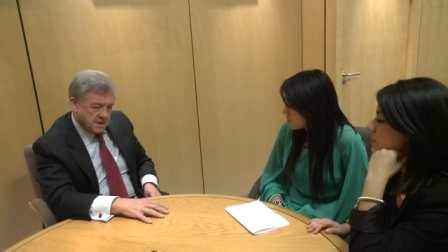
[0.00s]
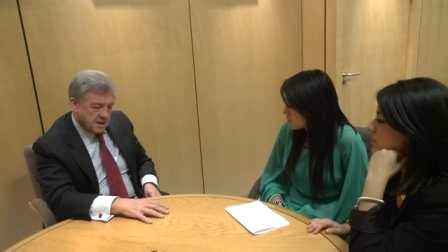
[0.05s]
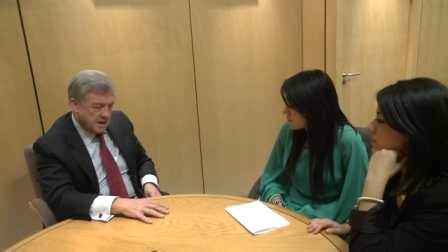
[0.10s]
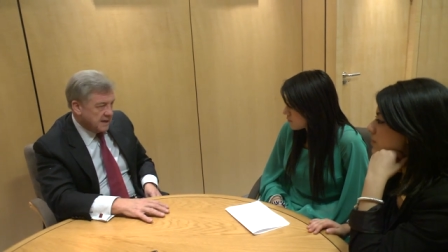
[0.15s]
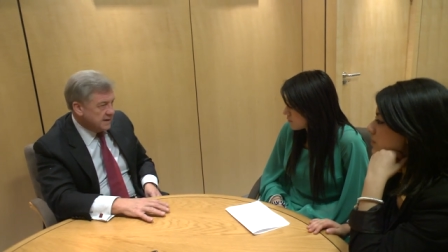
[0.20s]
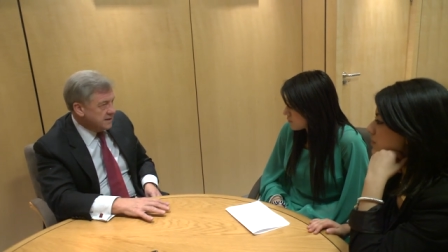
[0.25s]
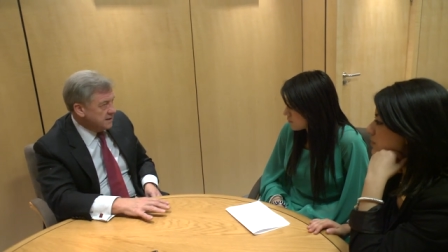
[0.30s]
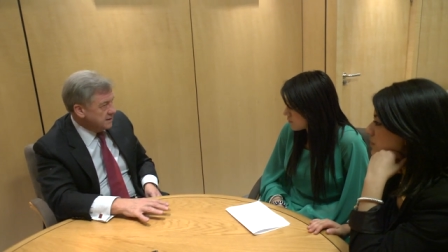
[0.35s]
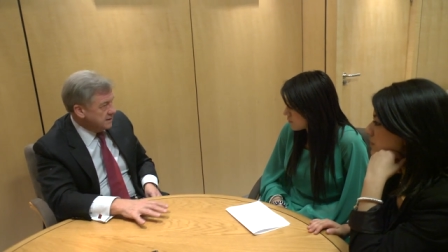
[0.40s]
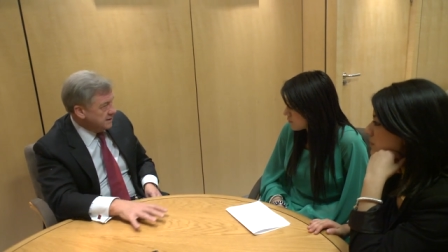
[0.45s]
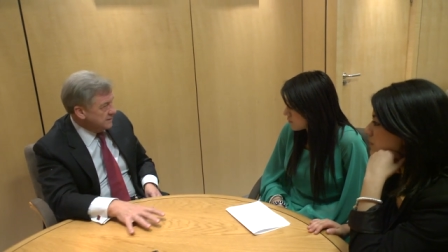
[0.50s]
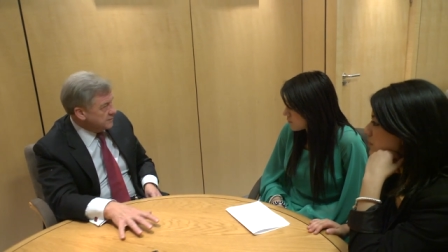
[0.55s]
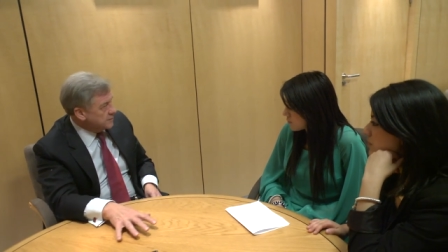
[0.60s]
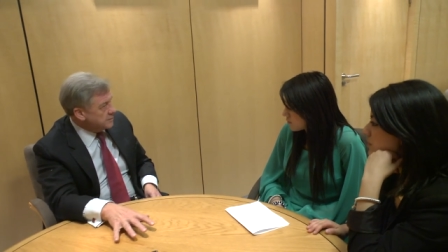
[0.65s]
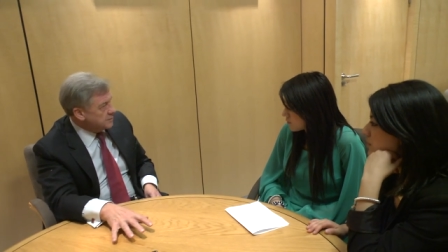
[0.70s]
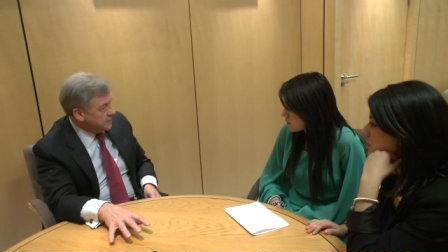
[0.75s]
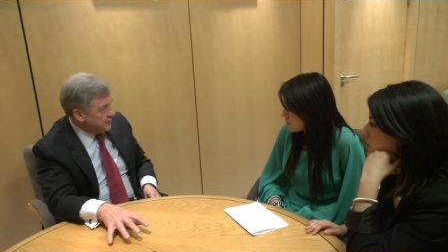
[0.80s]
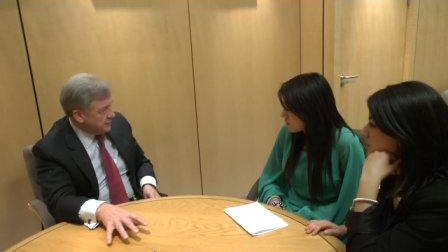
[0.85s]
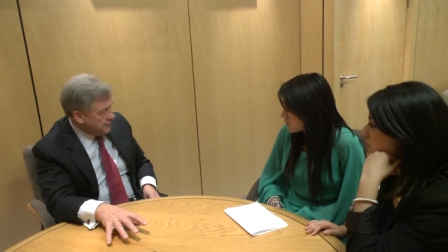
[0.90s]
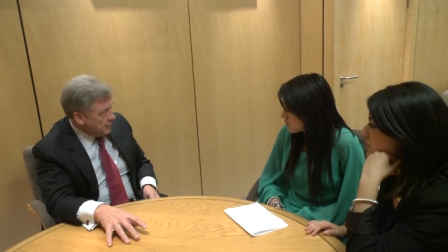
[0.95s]
and
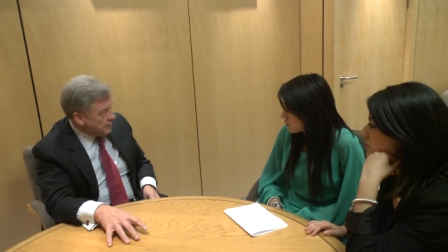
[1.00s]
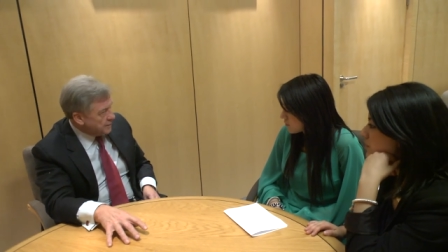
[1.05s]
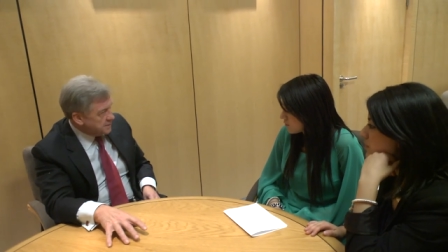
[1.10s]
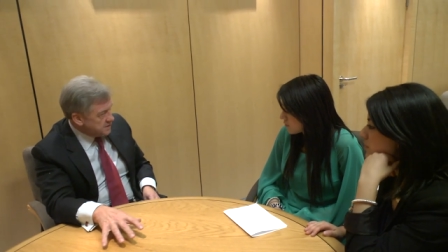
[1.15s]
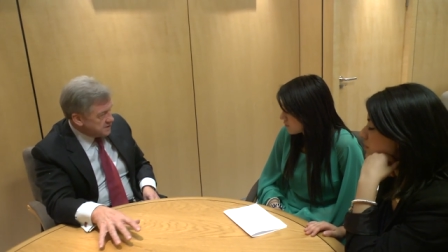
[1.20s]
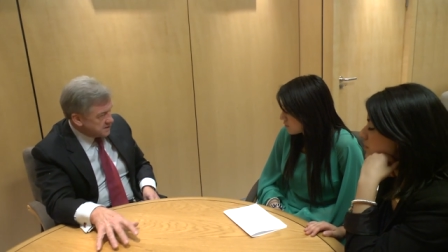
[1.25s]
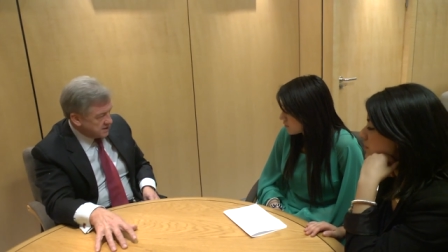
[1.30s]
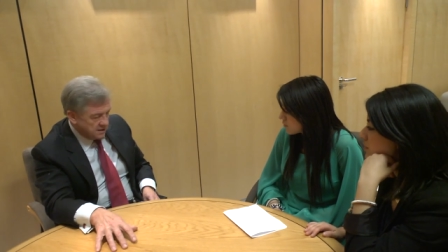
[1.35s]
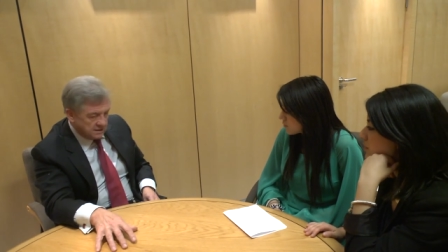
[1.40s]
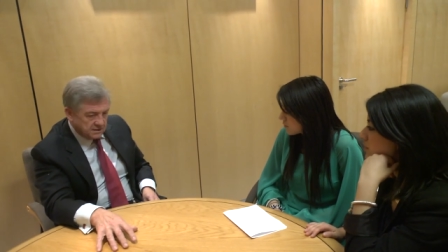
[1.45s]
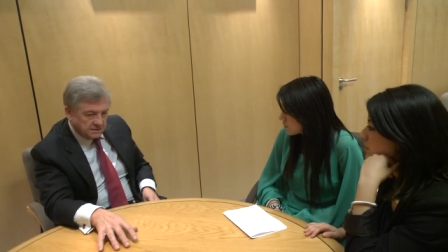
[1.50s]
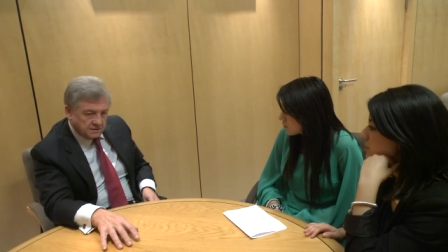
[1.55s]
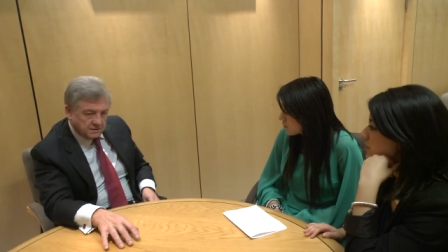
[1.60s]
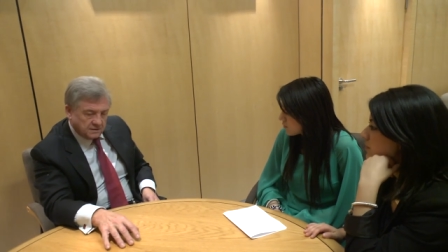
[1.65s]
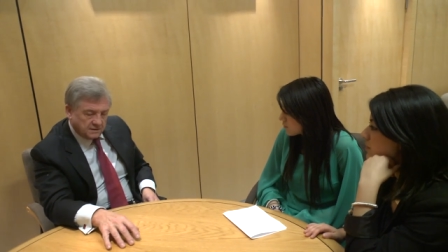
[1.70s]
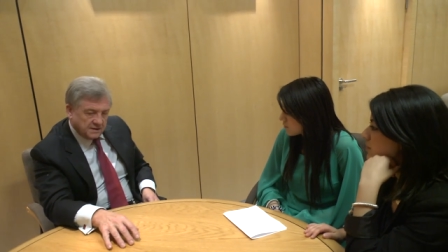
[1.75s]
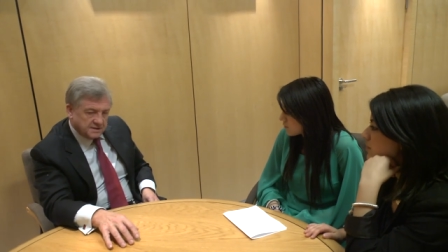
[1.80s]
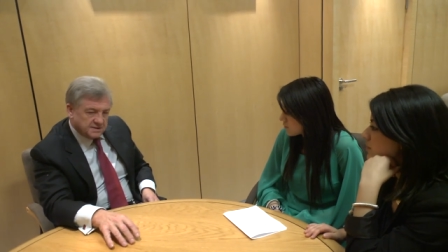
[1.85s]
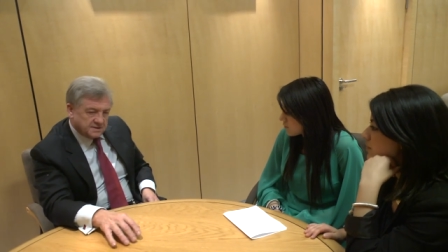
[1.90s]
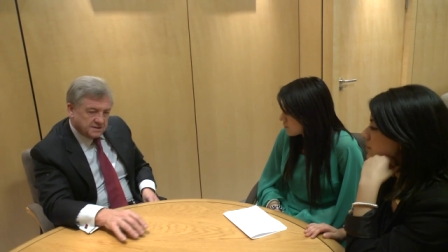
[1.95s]
even before this current
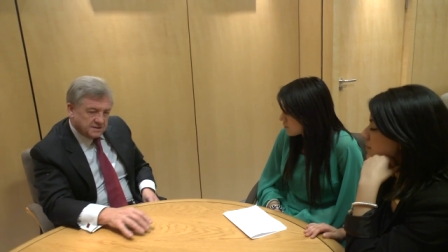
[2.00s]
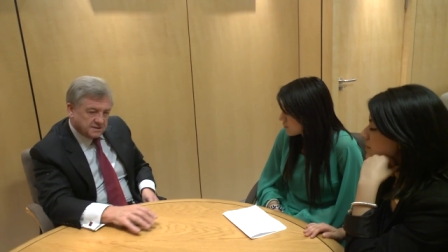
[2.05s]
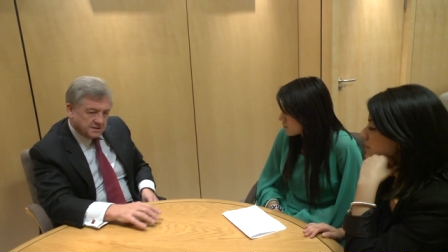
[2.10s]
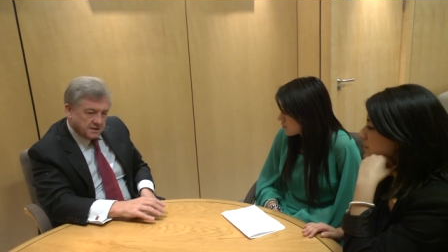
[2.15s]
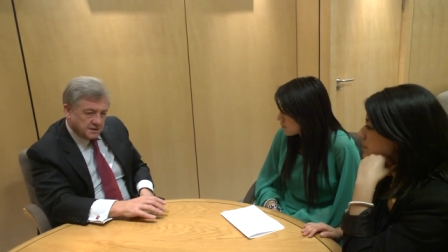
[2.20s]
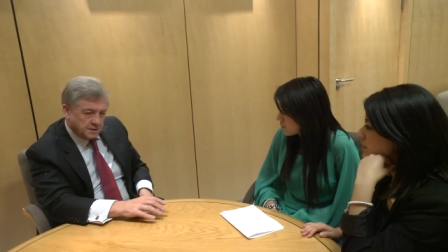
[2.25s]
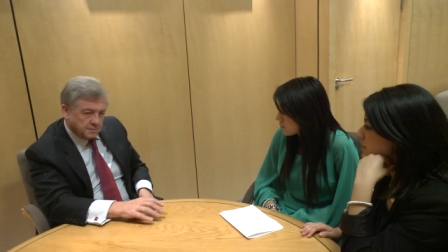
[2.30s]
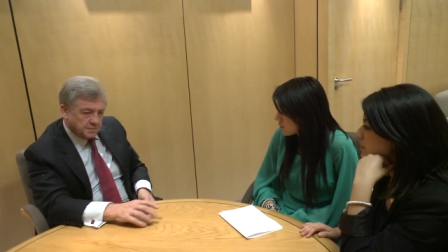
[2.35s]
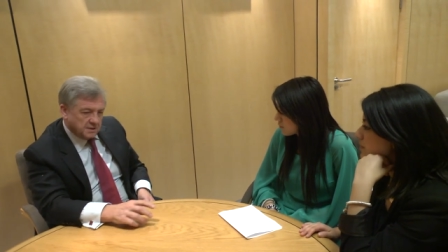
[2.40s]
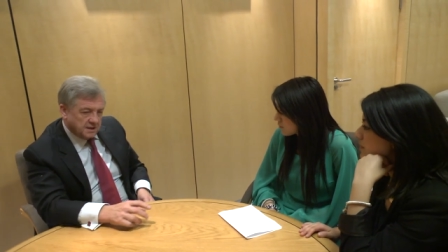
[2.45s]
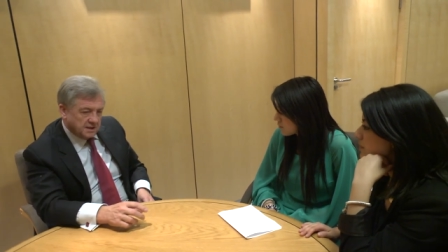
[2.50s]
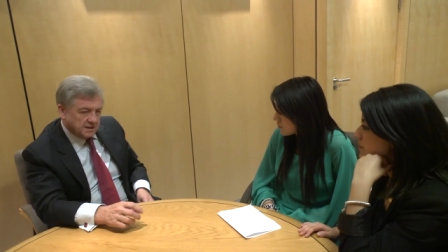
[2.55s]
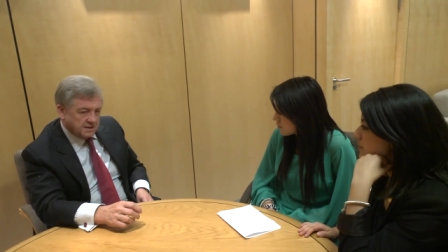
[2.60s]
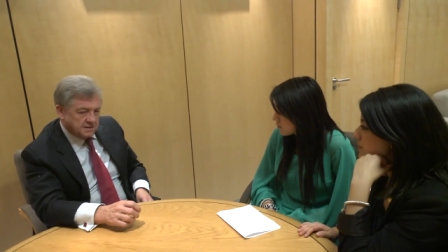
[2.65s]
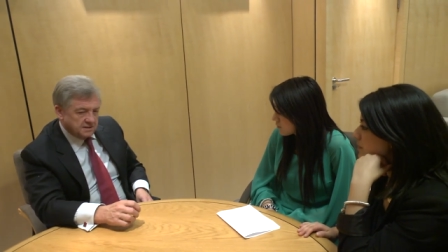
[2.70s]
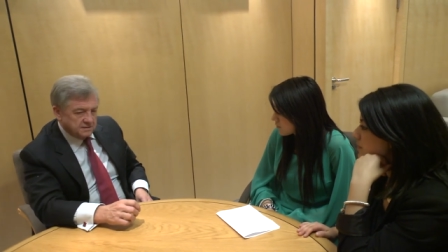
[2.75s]
crisis going back